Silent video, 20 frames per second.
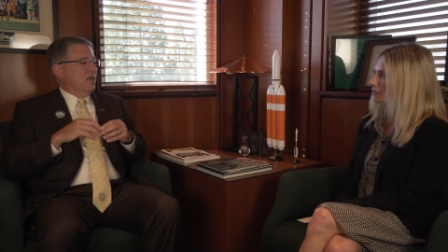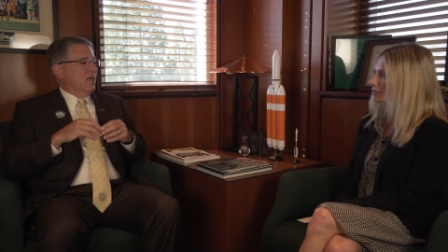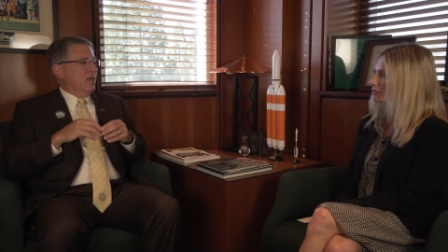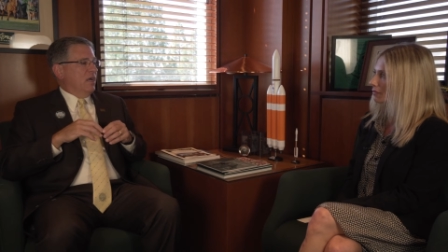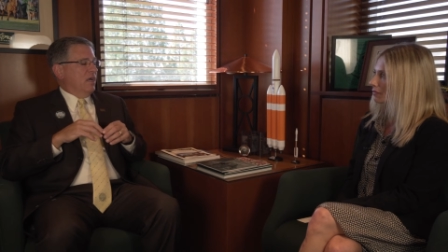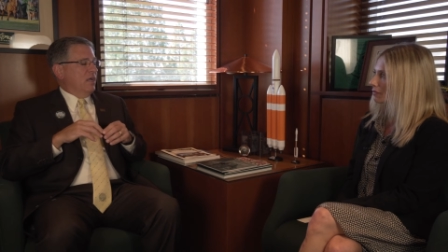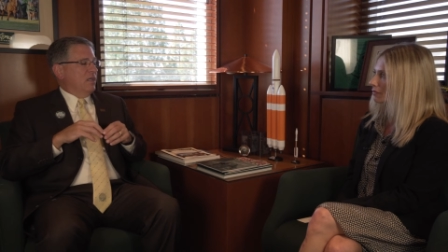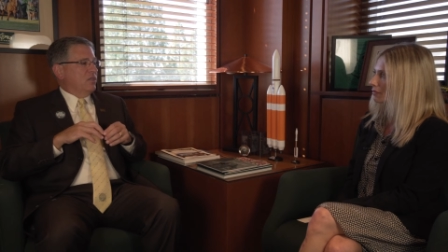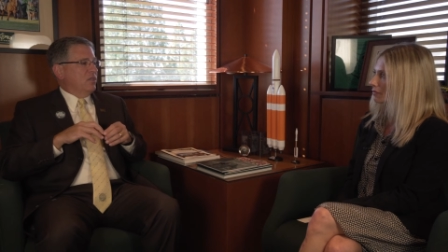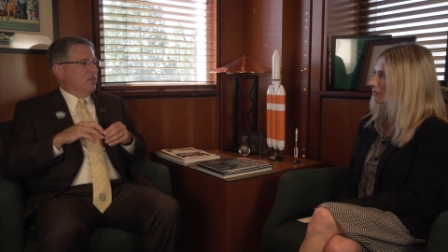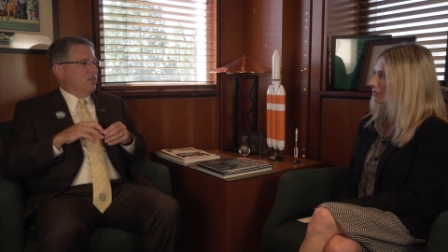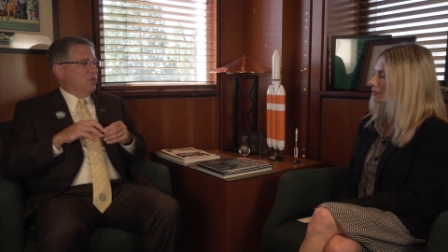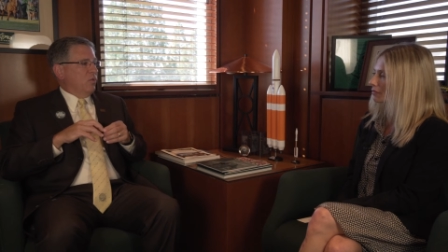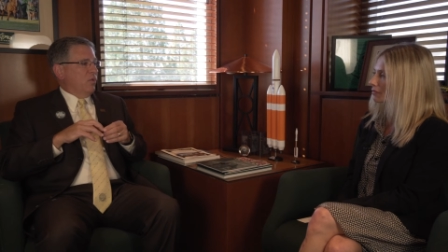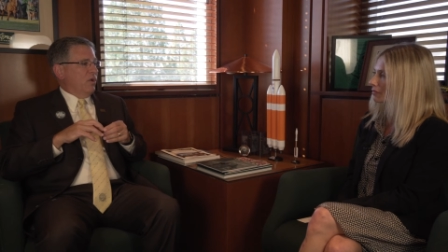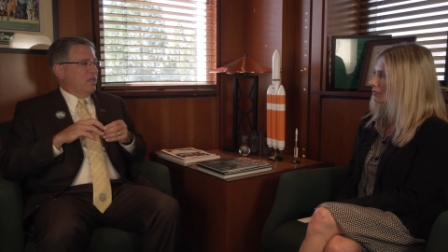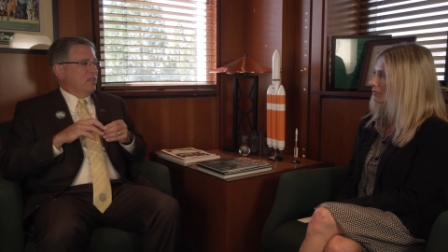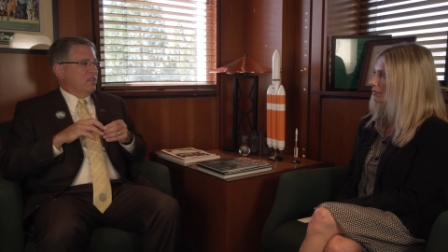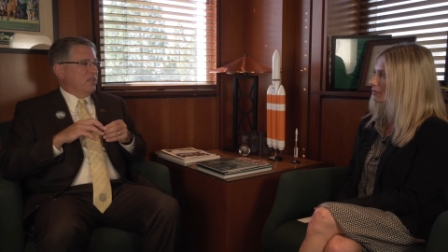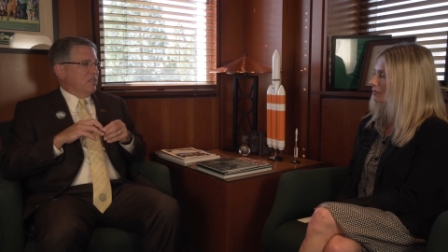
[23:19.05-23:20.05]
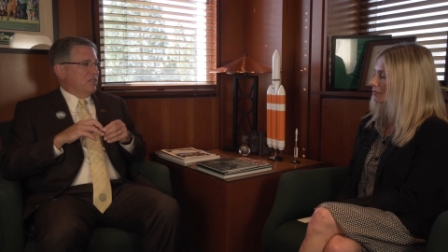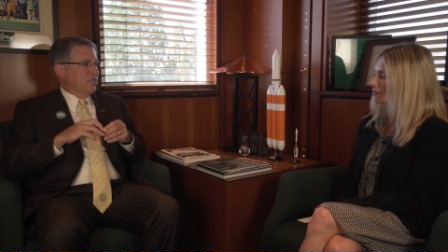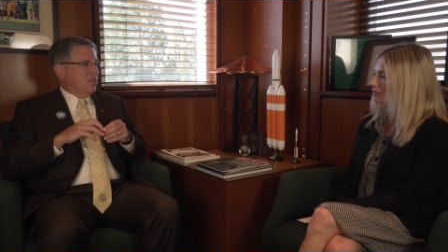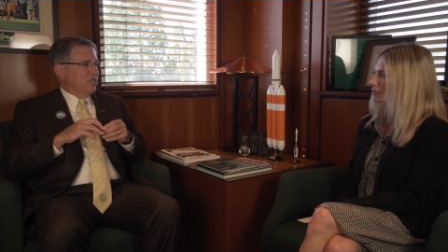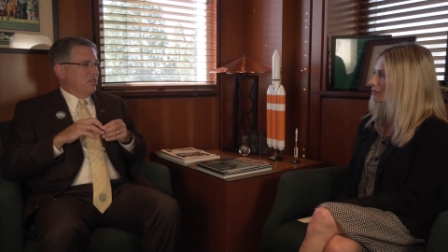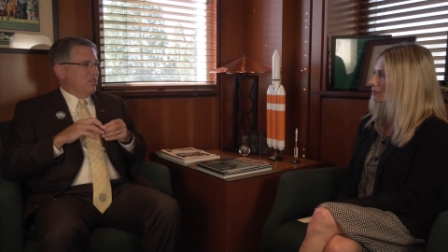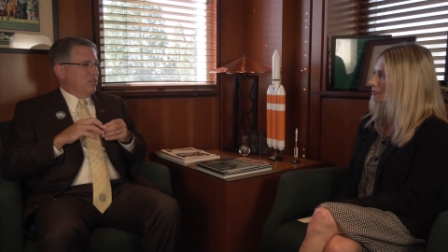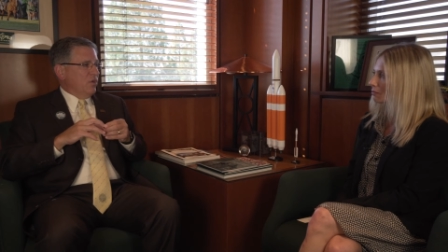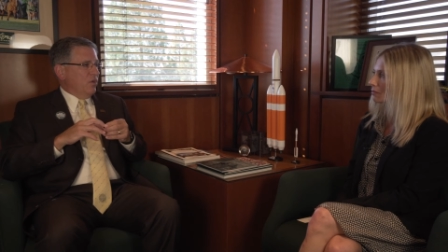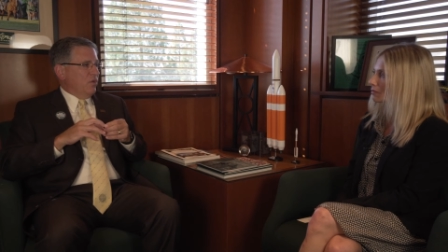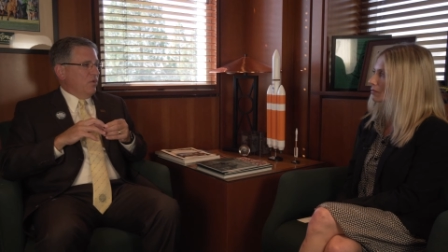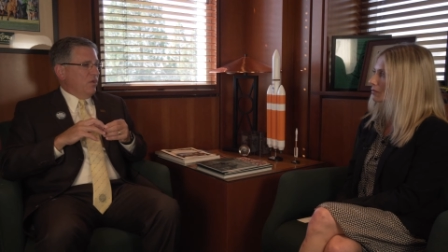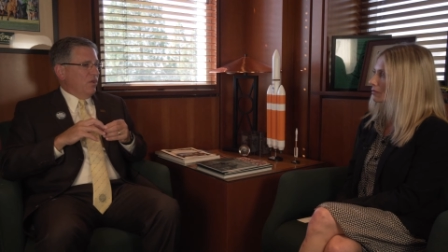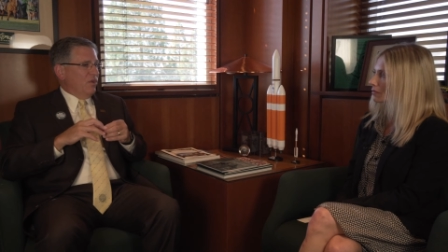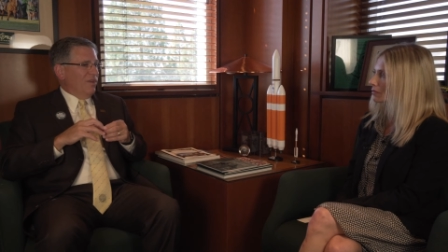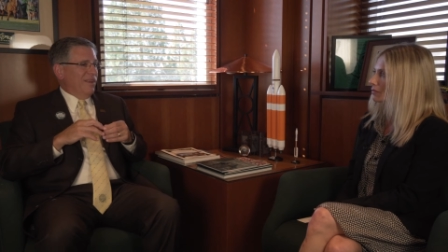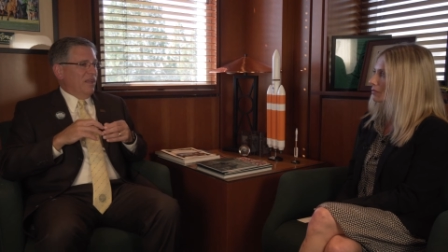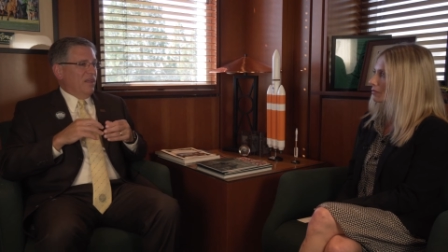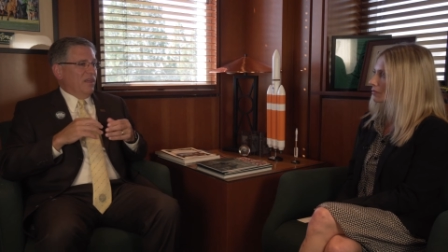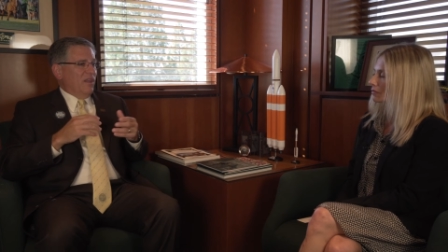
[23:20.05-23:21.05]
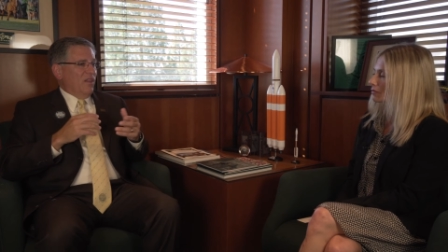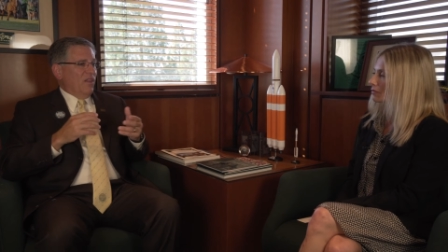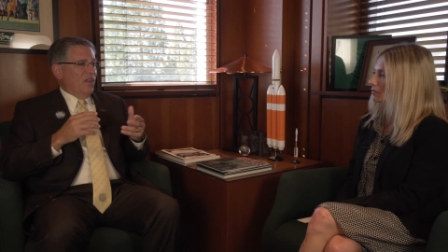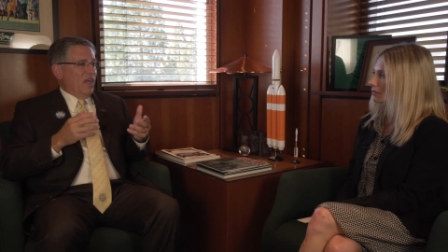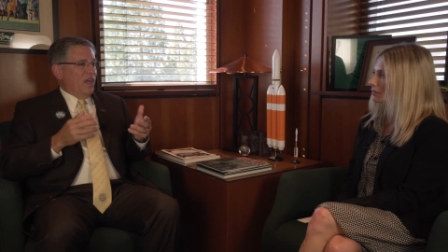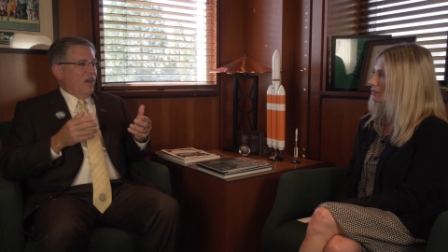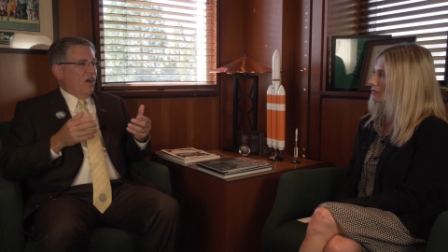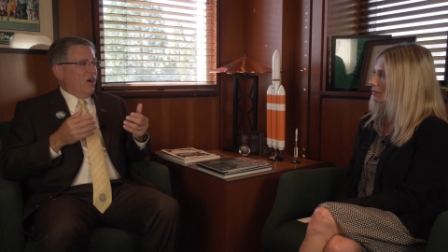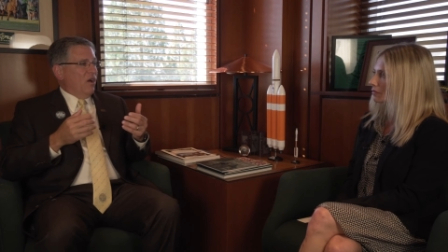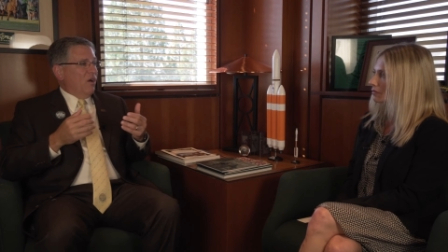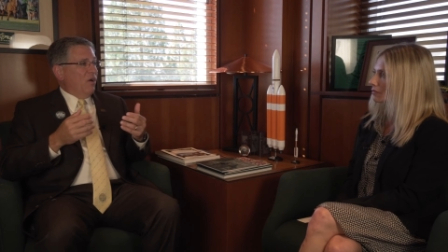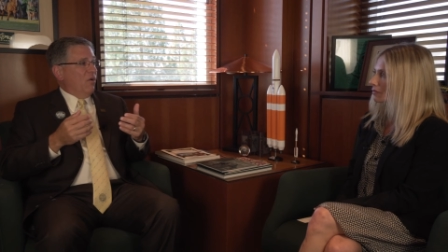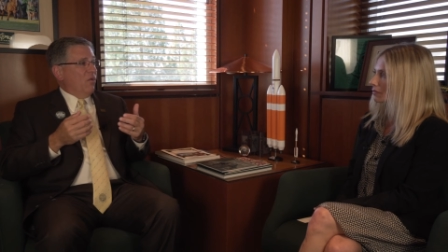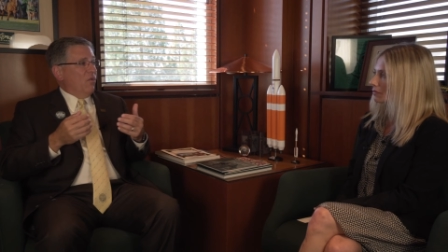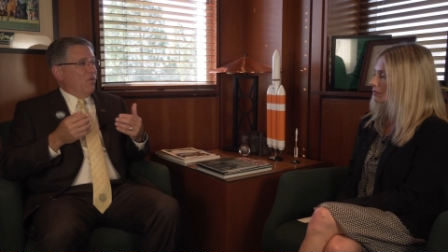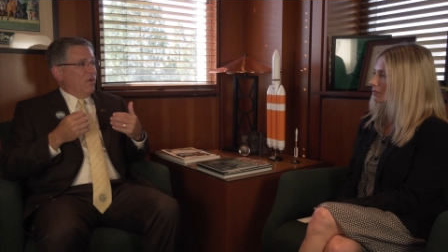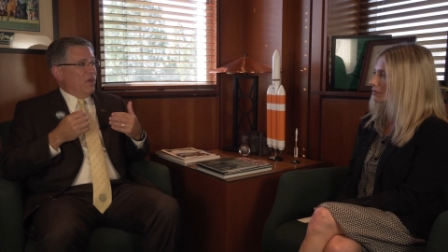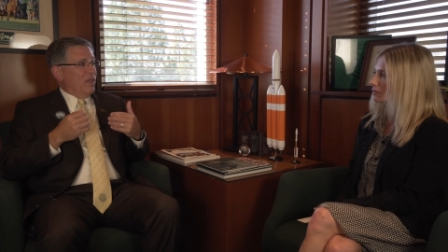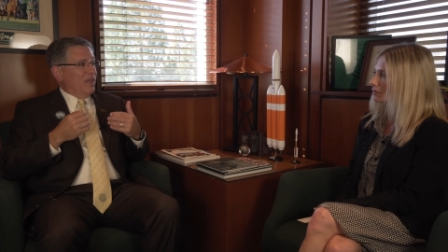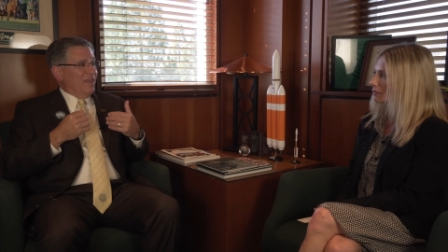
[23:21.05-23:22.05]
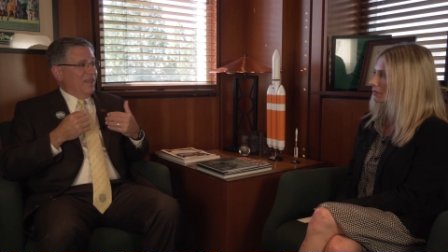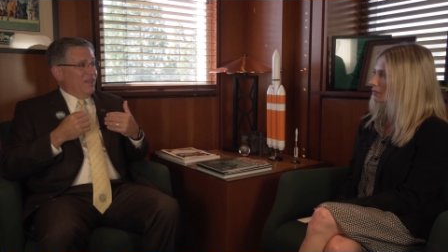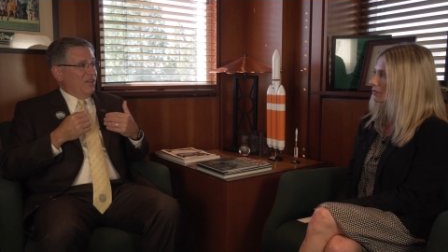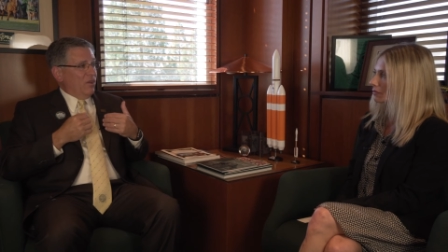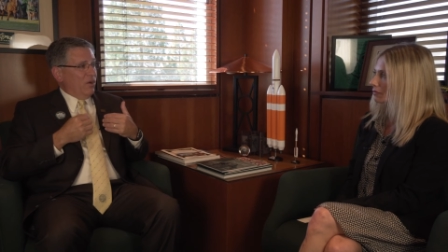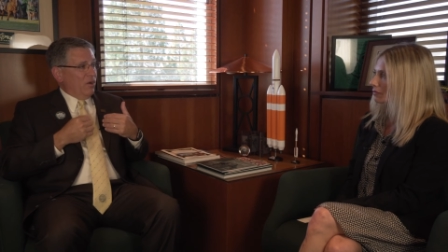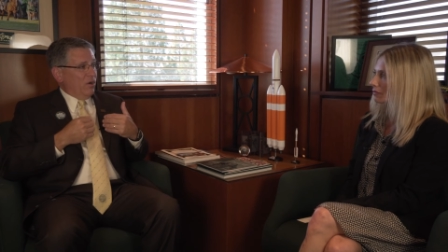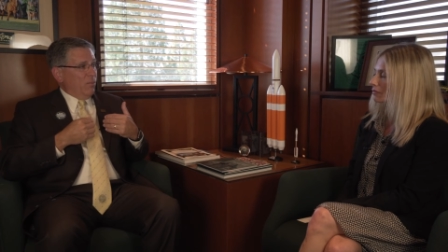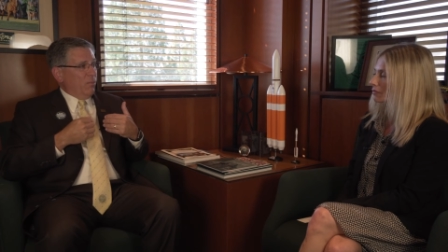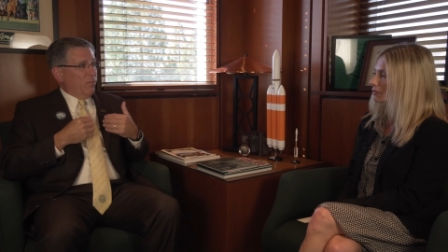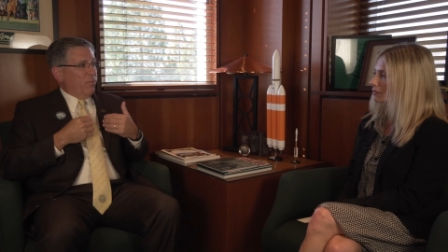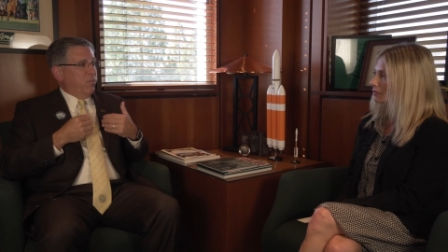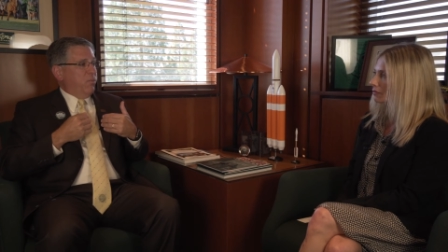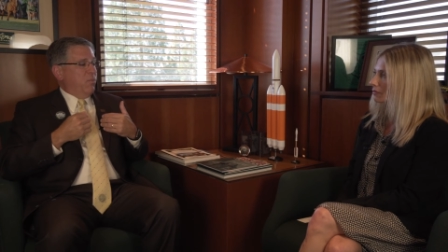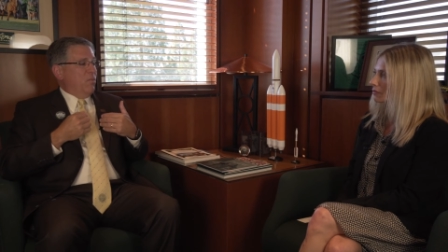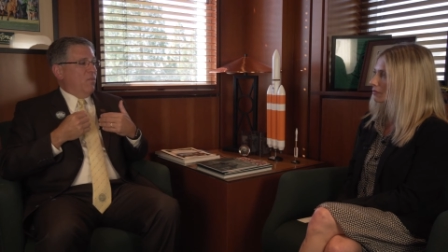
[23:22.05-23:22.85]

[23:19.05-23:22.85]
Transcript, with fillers: uh, to join us as a student, they all, in their